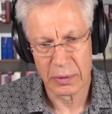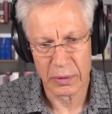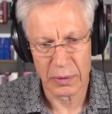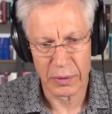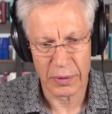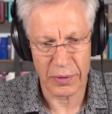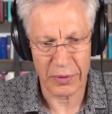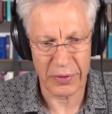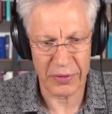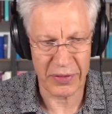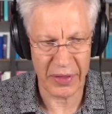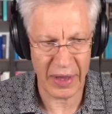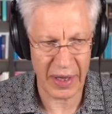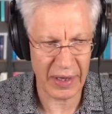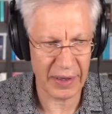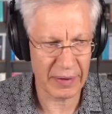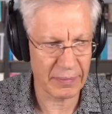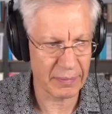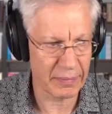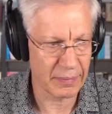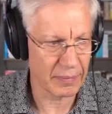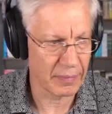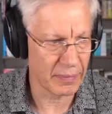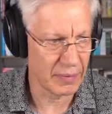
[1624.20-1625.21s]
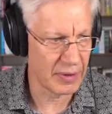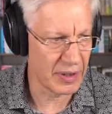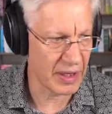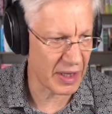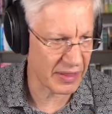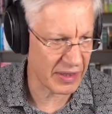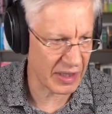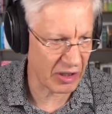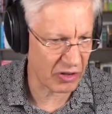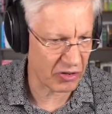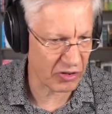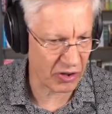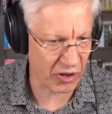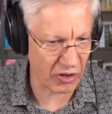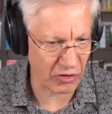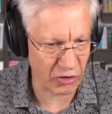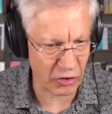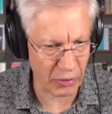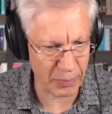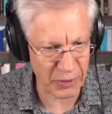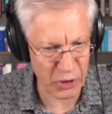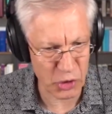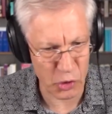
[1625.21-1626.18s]
That nothing he says
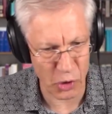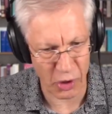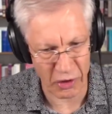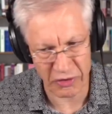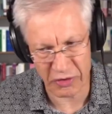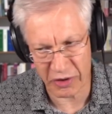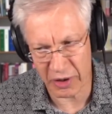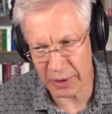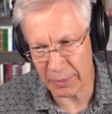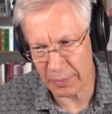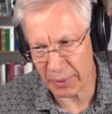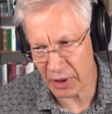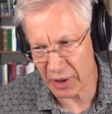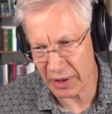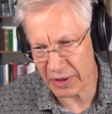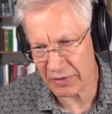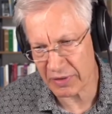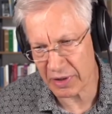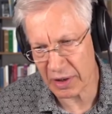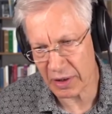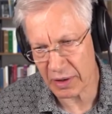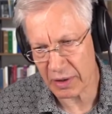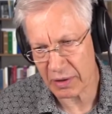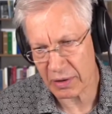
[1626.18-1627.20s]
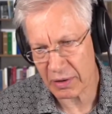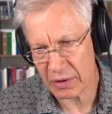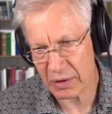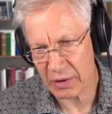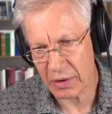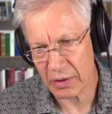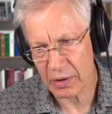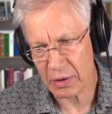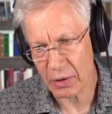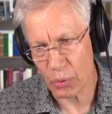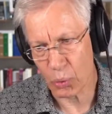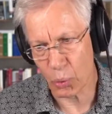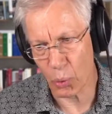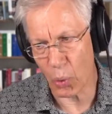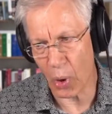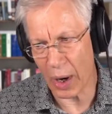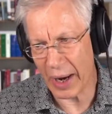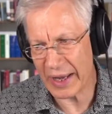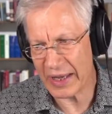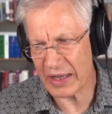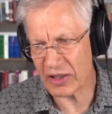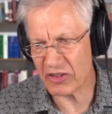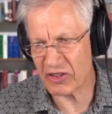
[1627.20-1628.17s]
should be trusted and believed in.
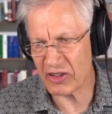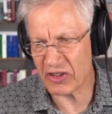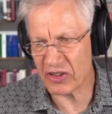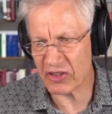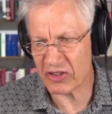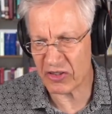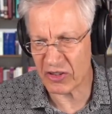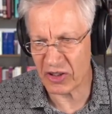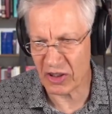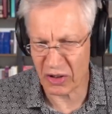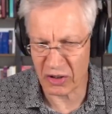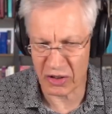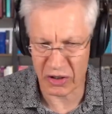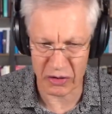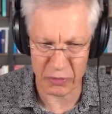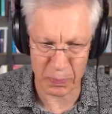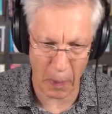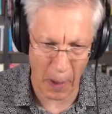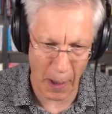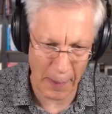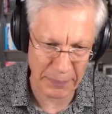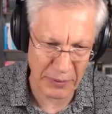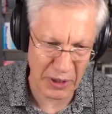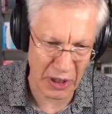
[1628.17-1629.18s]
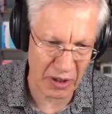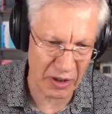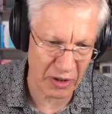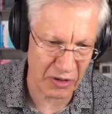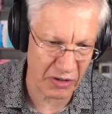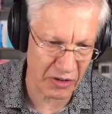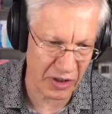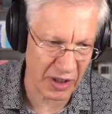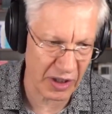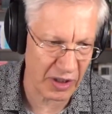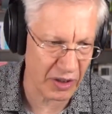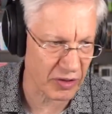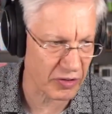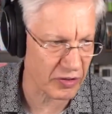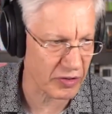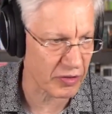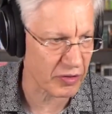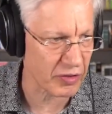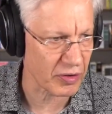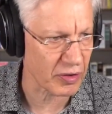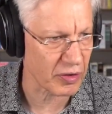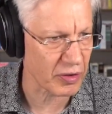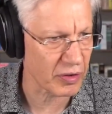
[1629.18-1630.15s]
Why is he still as popular as he is?